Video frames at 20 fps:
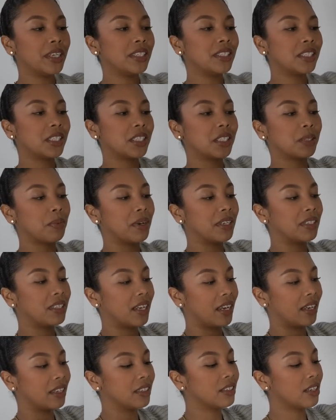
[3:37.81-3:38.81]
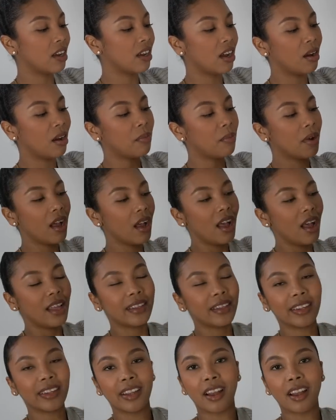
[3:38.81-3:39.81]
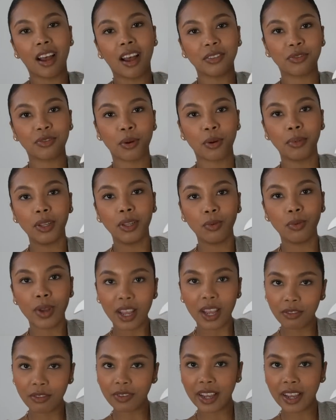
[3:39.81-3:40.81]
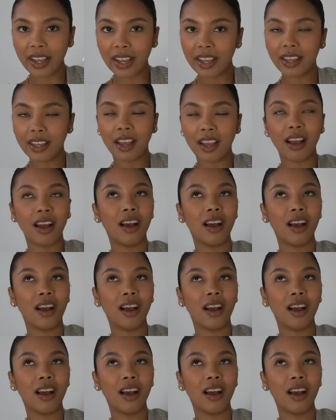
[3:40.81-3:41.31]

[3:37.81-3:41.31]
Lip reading: This is my tank top that I got from Loewe.